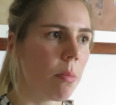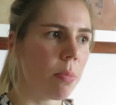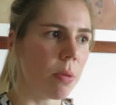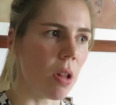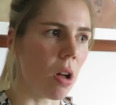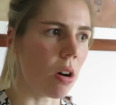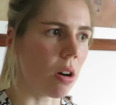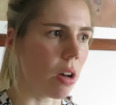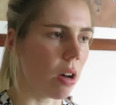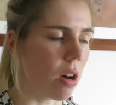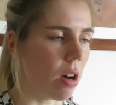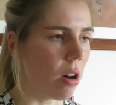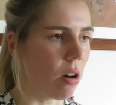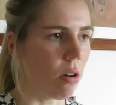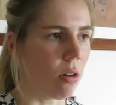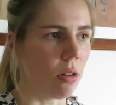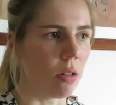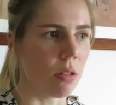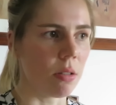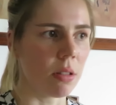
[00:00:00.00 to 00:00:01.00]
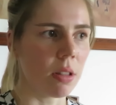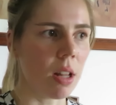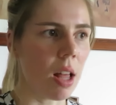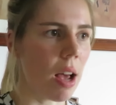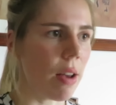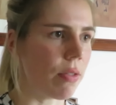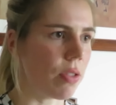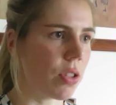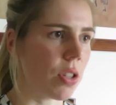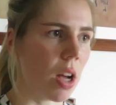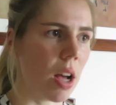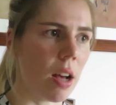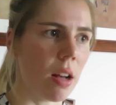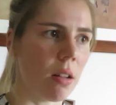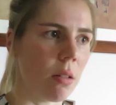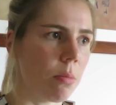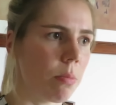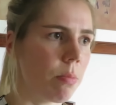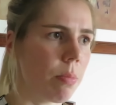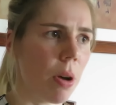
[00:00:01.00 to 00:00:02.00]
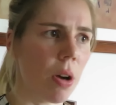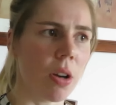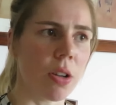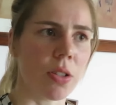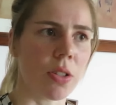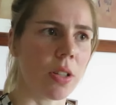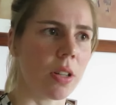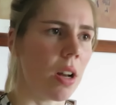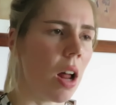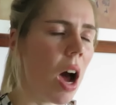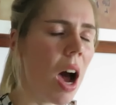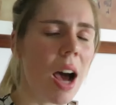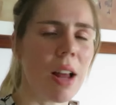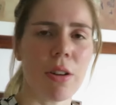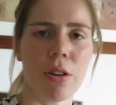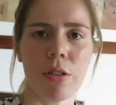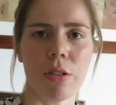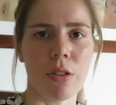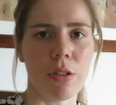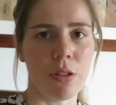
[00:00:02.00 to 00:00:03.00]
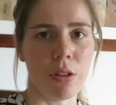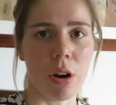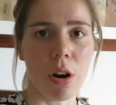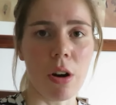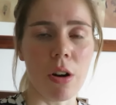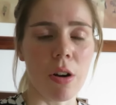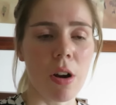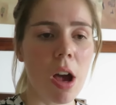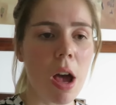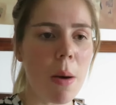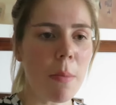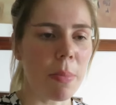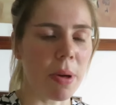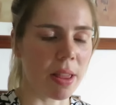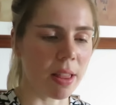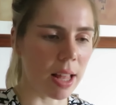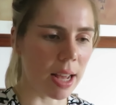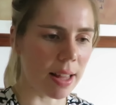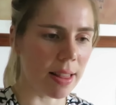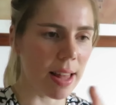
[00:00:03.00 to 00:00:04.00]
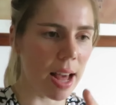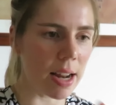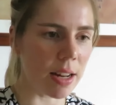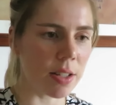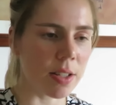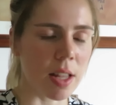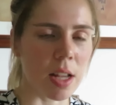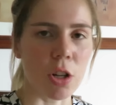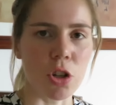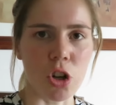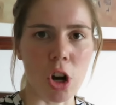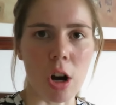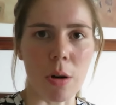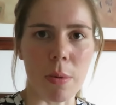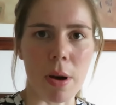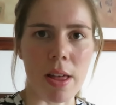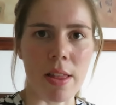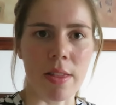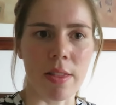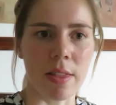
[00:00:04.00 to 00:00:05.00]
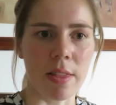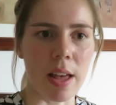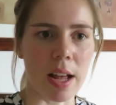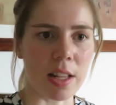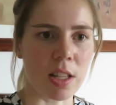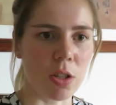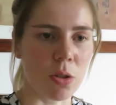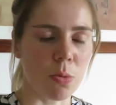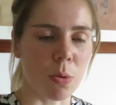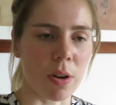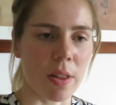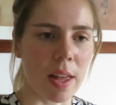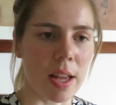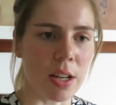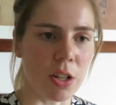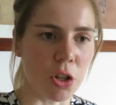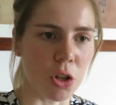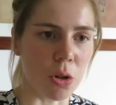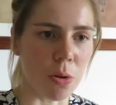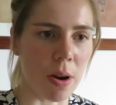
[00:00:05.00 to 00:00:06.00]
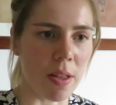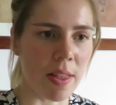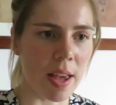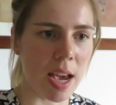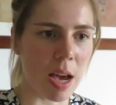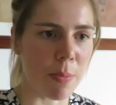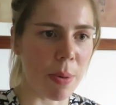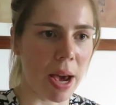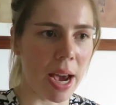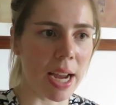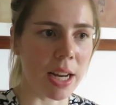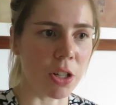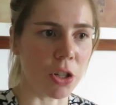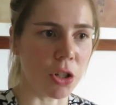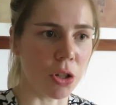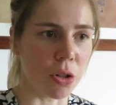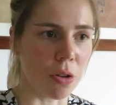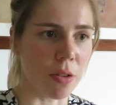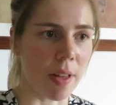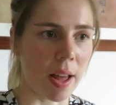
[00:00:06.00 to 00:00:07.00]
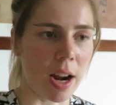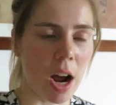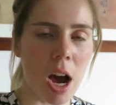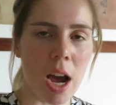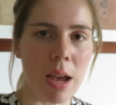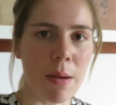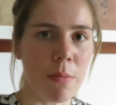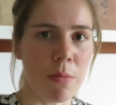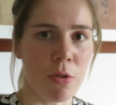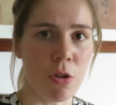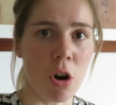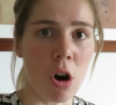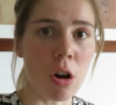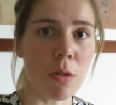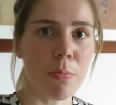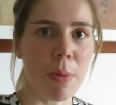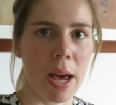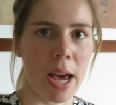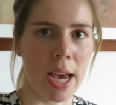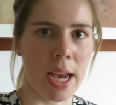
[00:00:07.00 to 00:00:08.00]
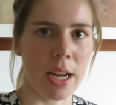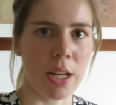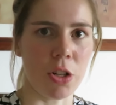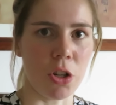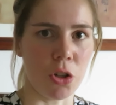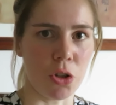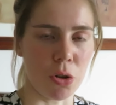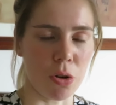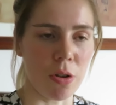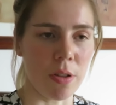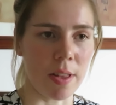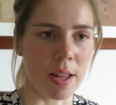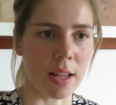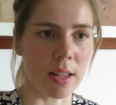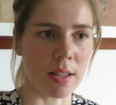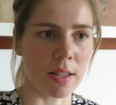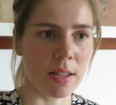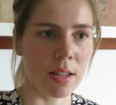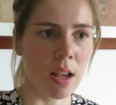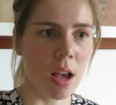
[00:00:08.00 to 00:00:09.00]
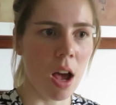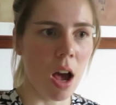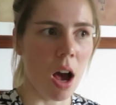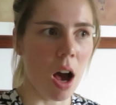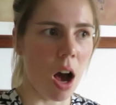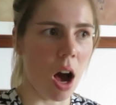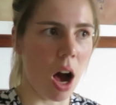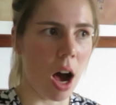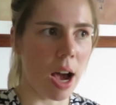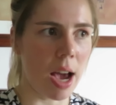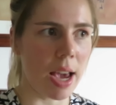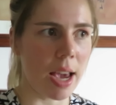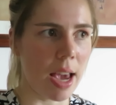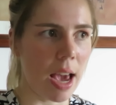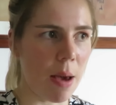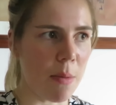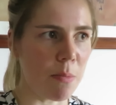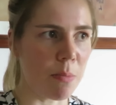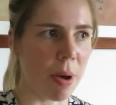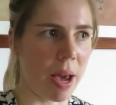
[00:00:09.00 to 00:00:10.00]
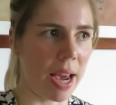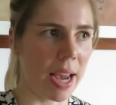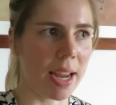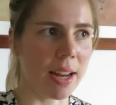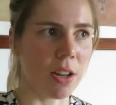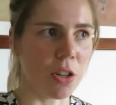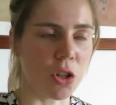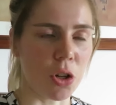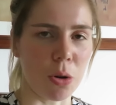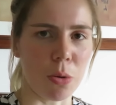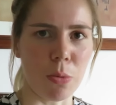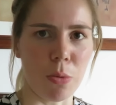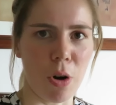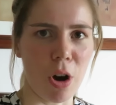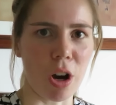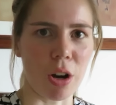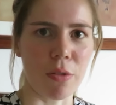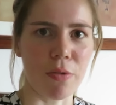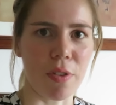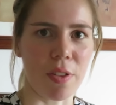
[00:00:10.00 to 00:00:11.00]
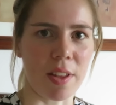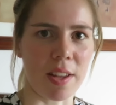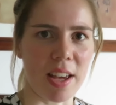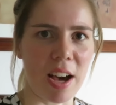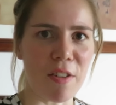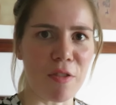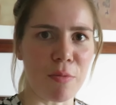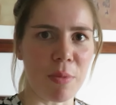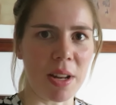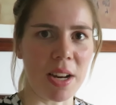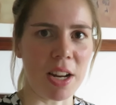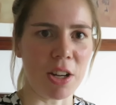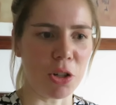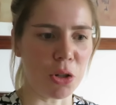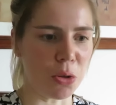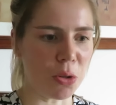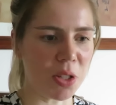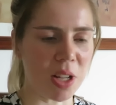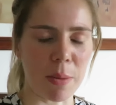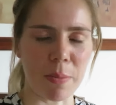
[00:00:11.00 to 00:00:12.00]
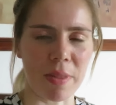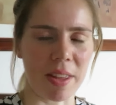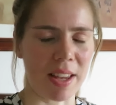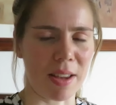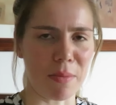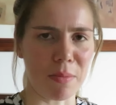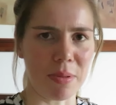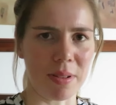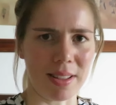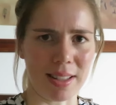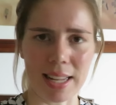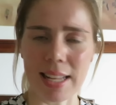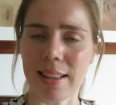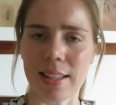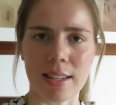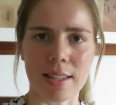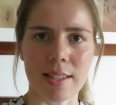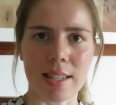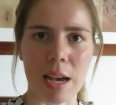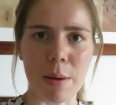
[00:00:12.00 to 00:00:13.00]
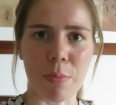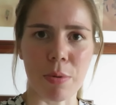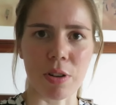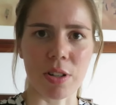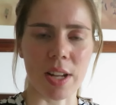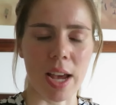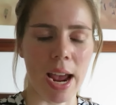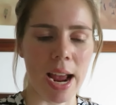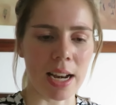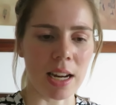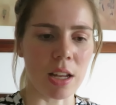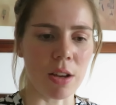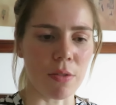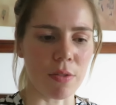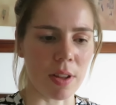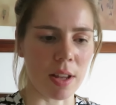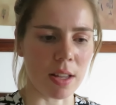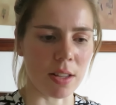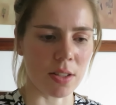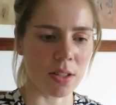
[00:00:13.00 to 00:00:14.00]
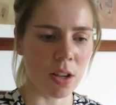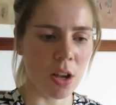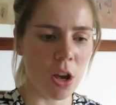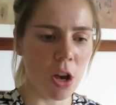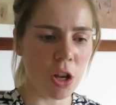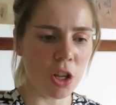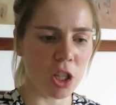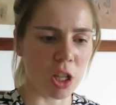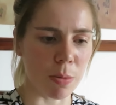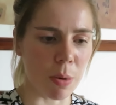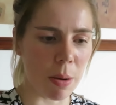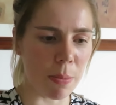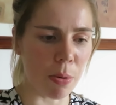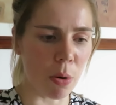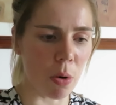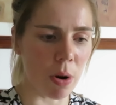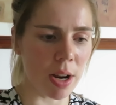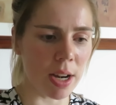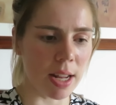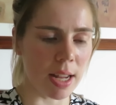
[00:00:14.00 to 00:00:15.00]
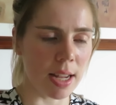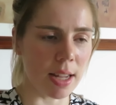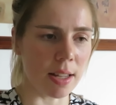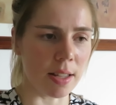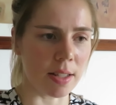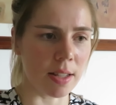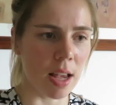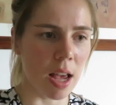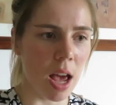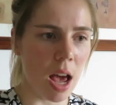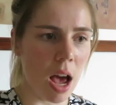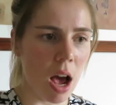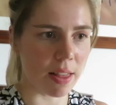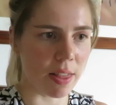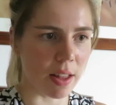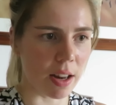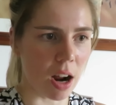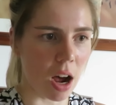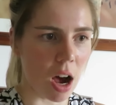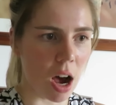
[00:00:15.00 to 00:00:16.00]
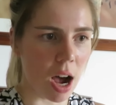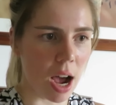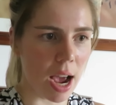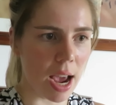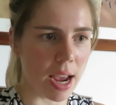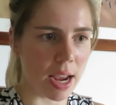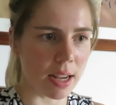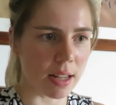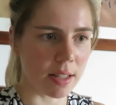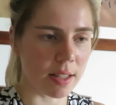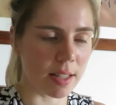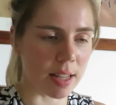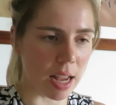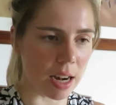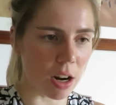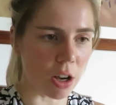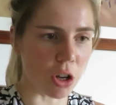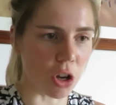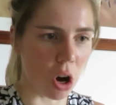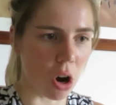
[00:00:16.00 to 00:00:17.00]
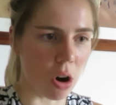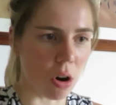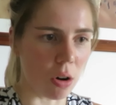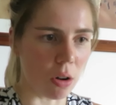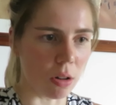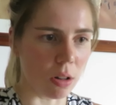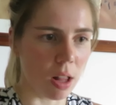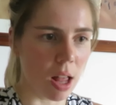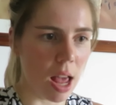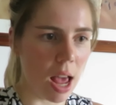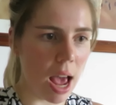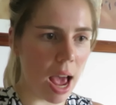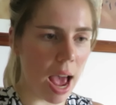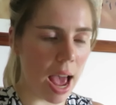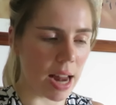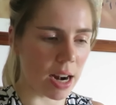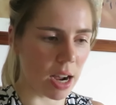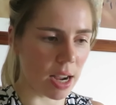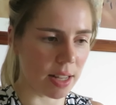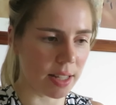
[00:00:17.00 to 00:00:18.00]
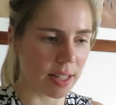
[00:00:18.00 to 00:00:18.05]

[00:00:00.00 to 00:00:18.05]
blogger or lifestyle person. I don't know. But like that is their job and that is what they do and they are paid to do that. I am not paid to do this. I am paid to work for the government and do something completely separate to any of this. So my point is that I set a goal and I